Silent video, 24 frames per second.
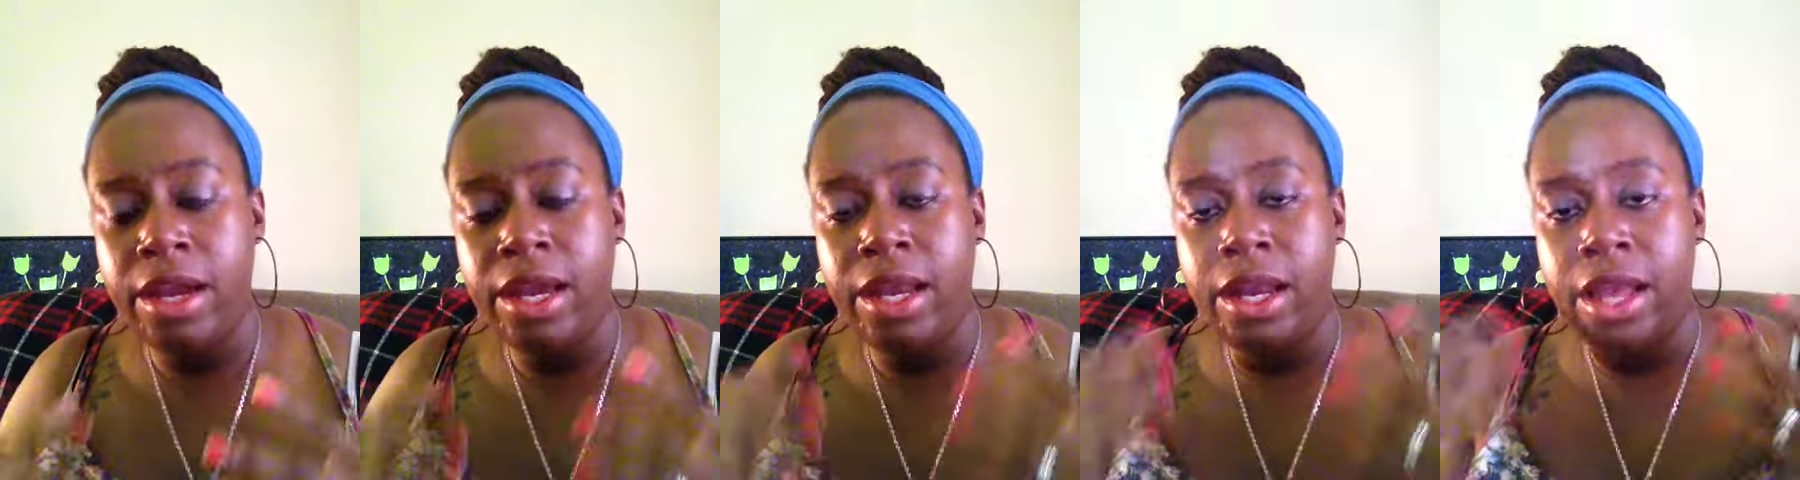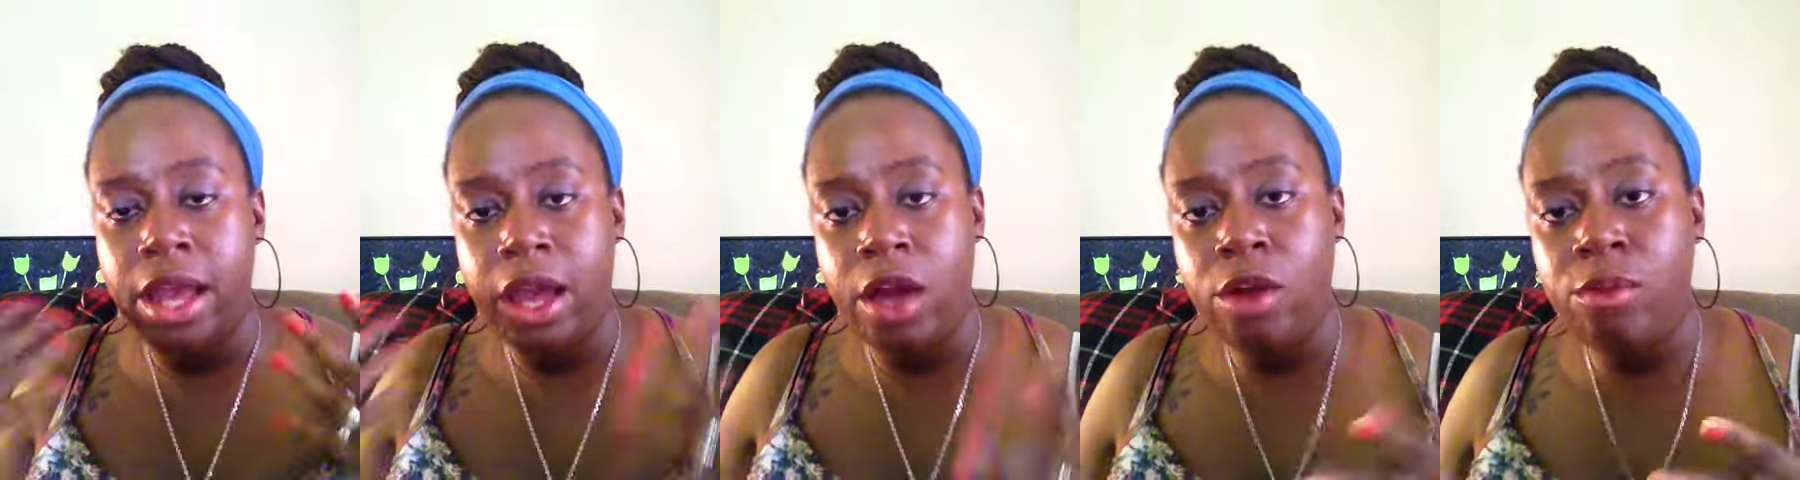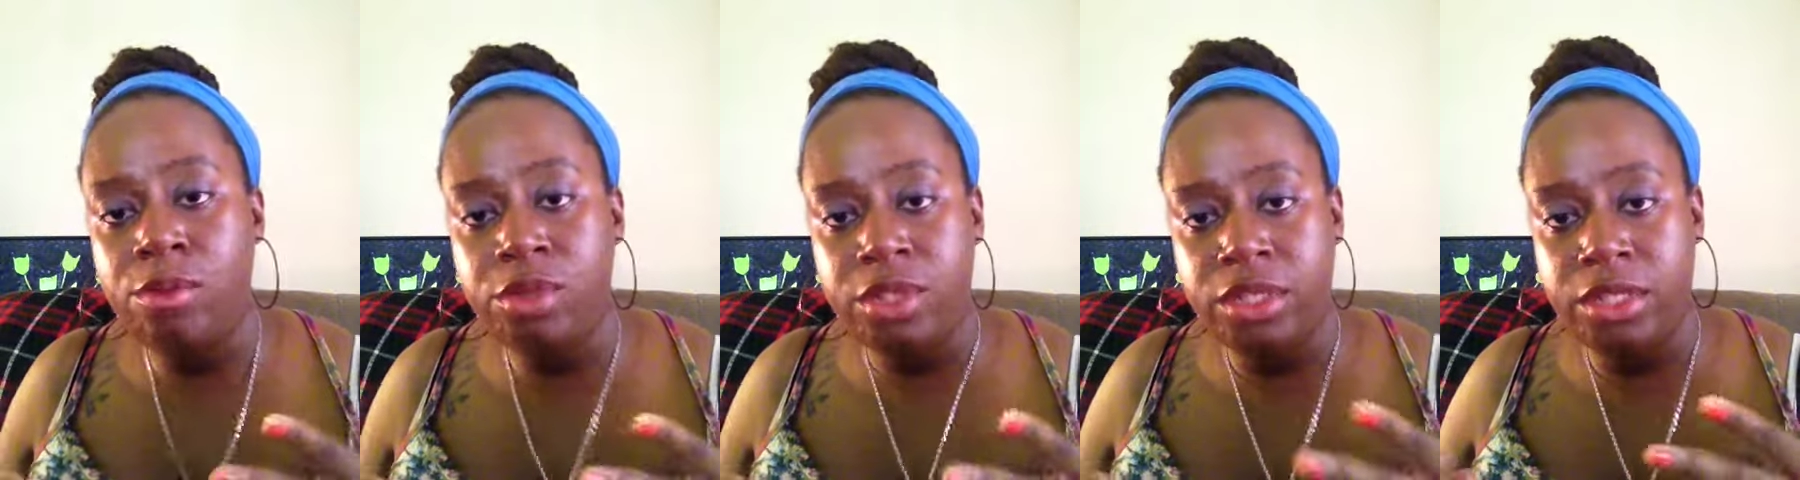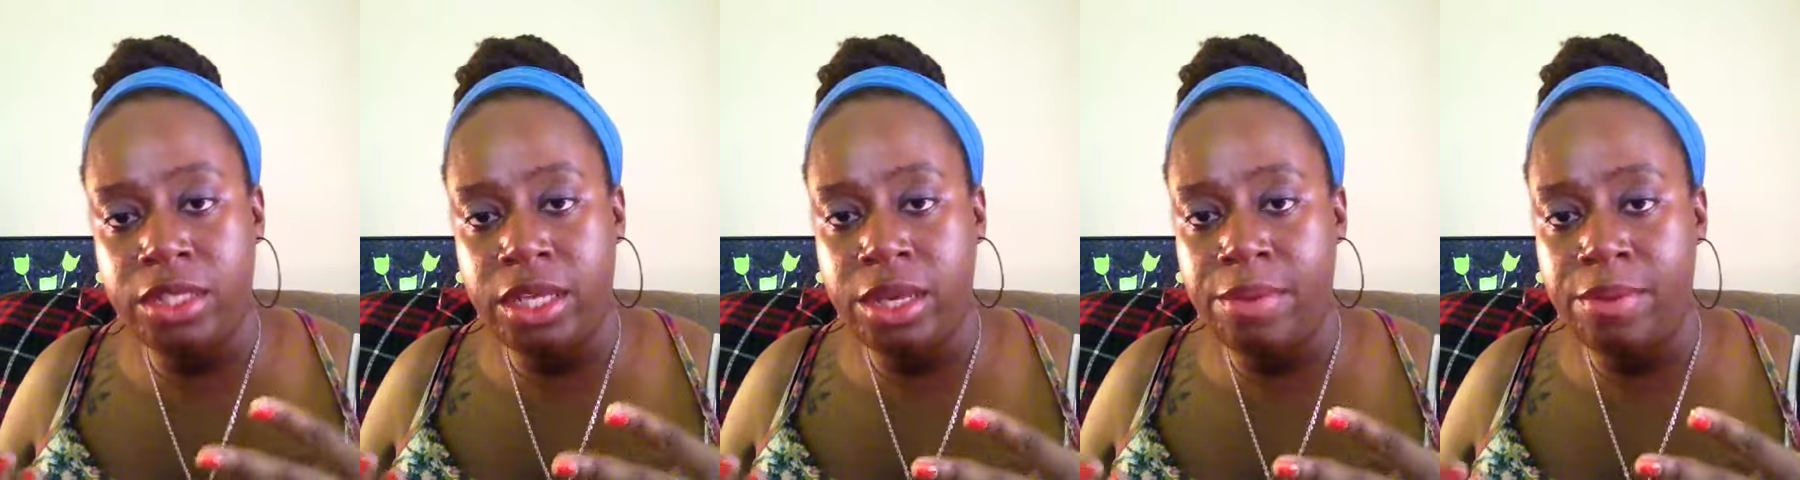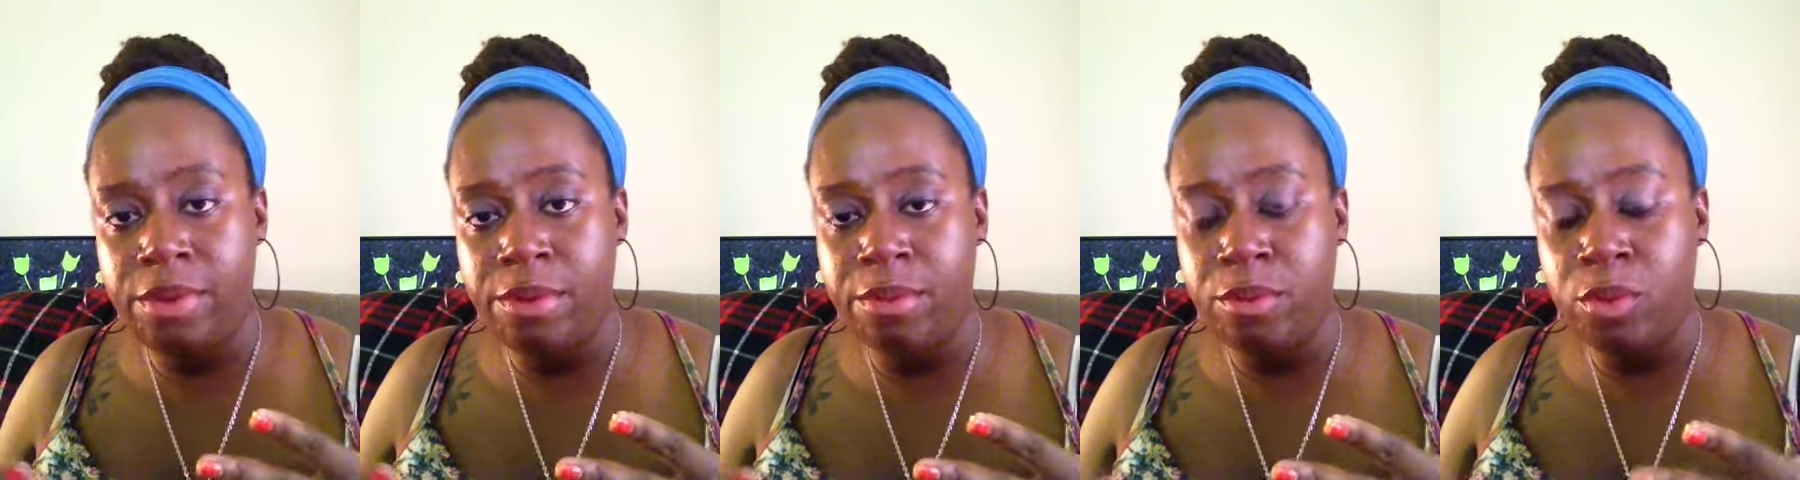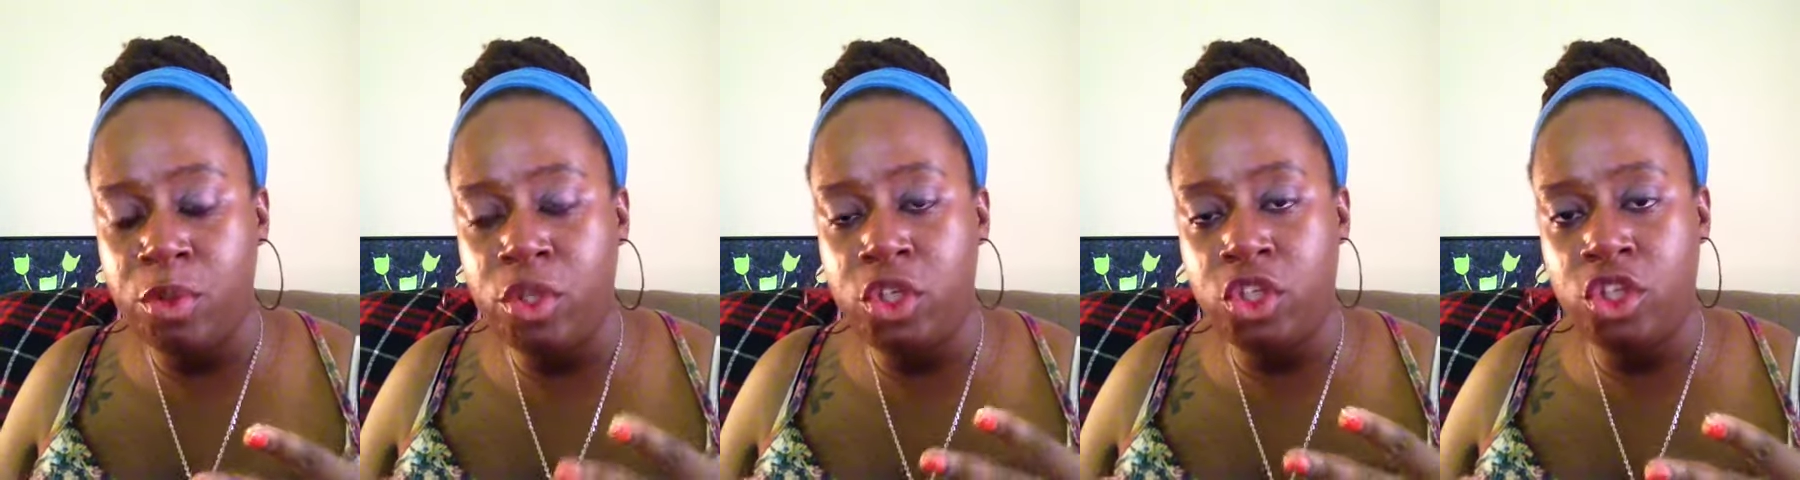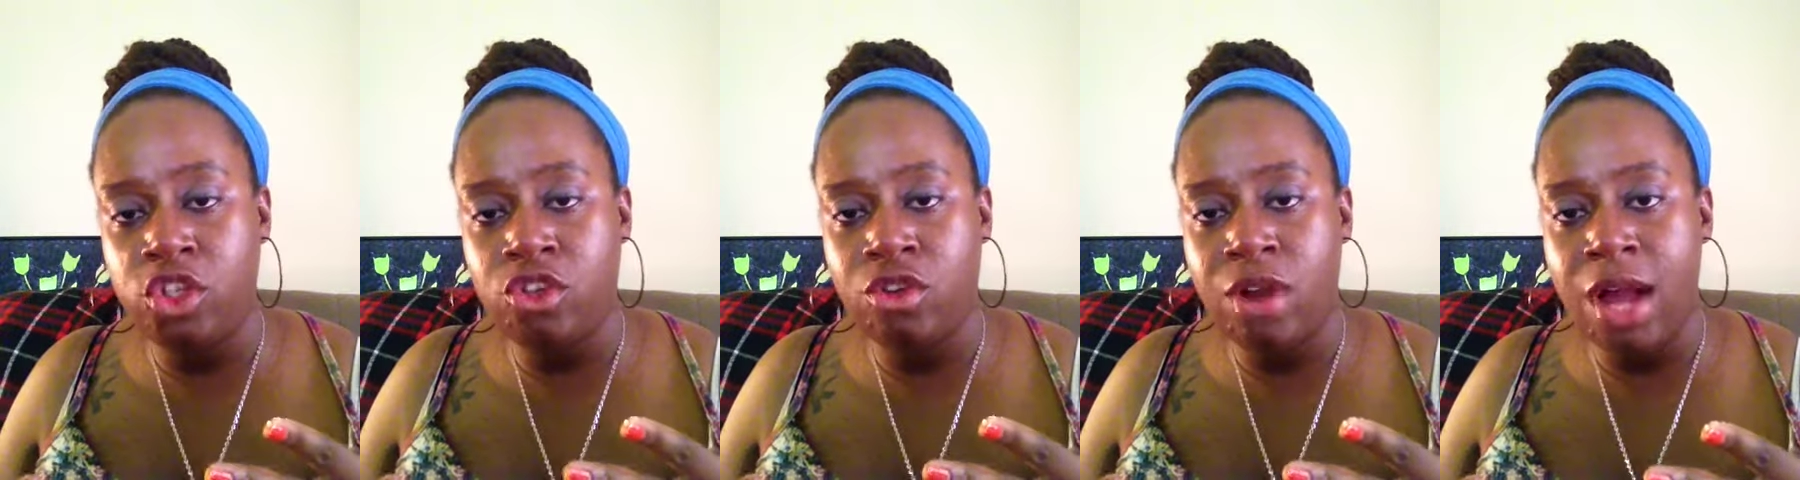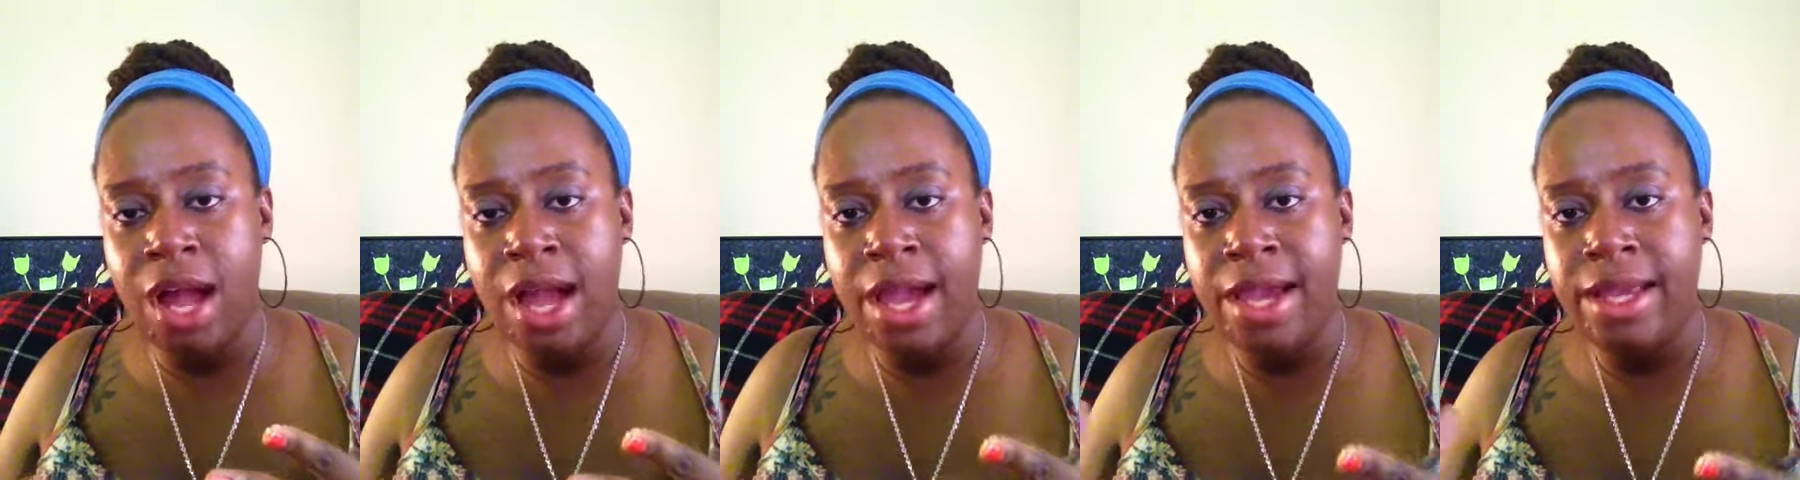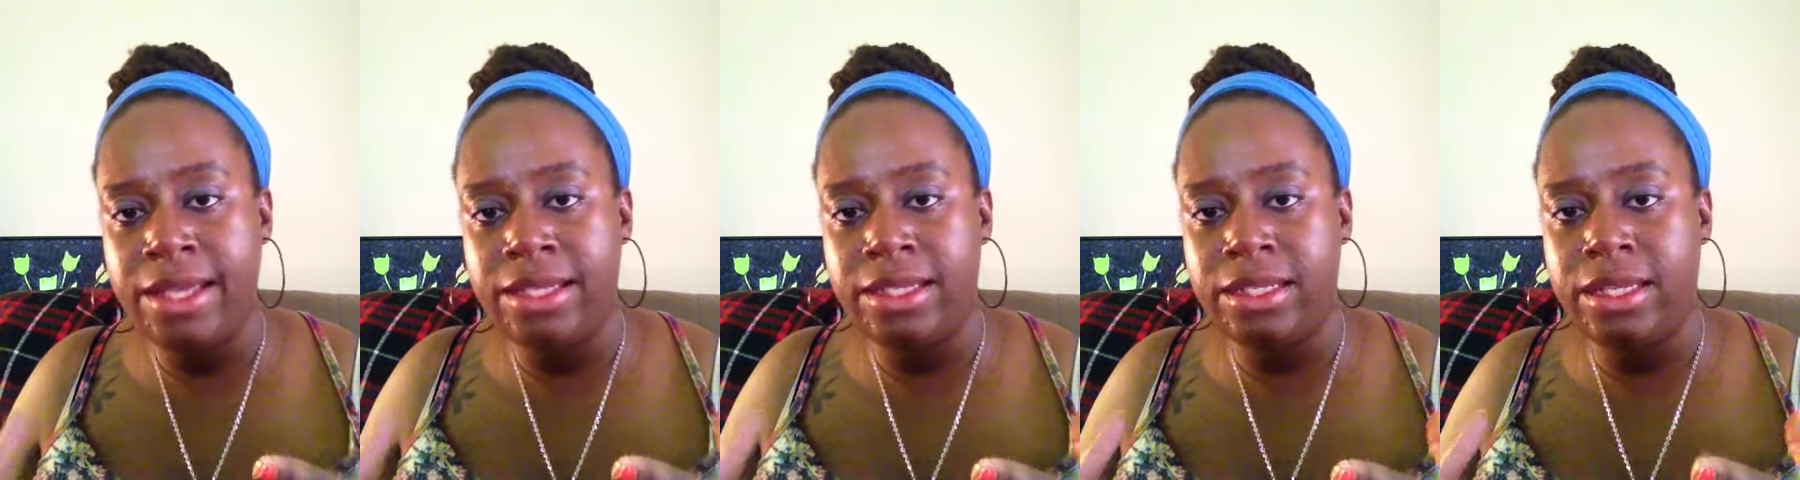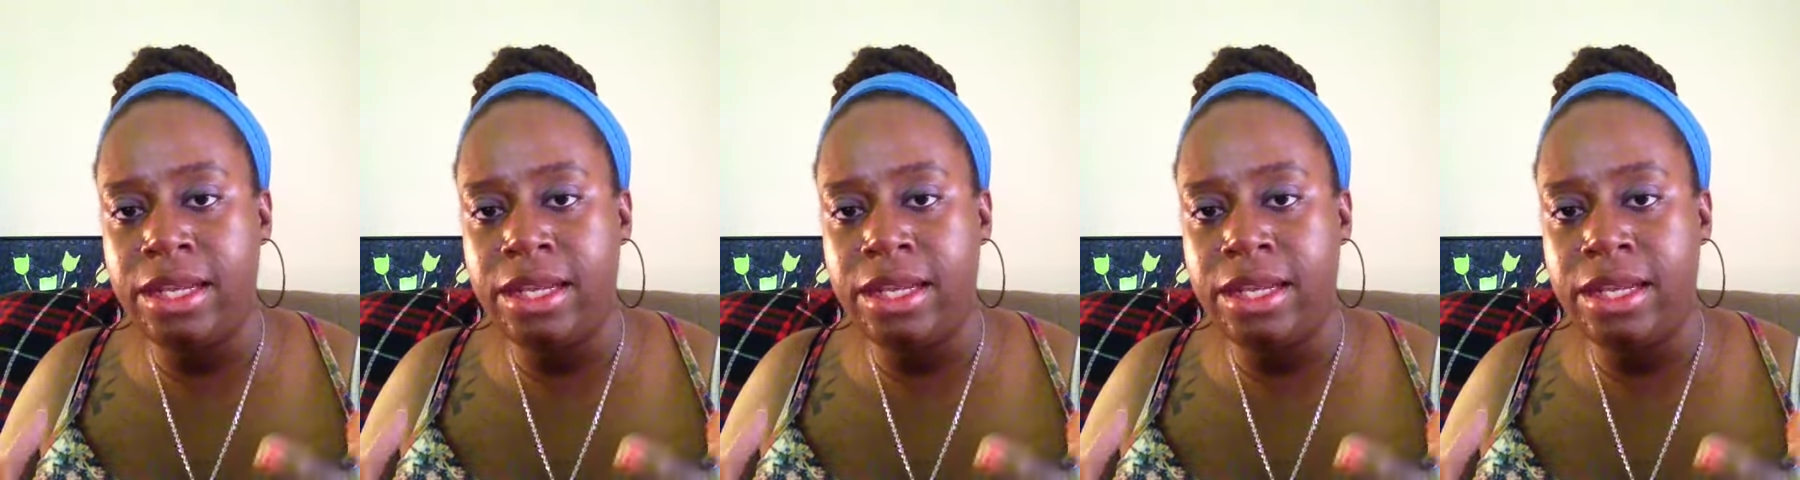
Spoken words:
It helps keep it moisturized.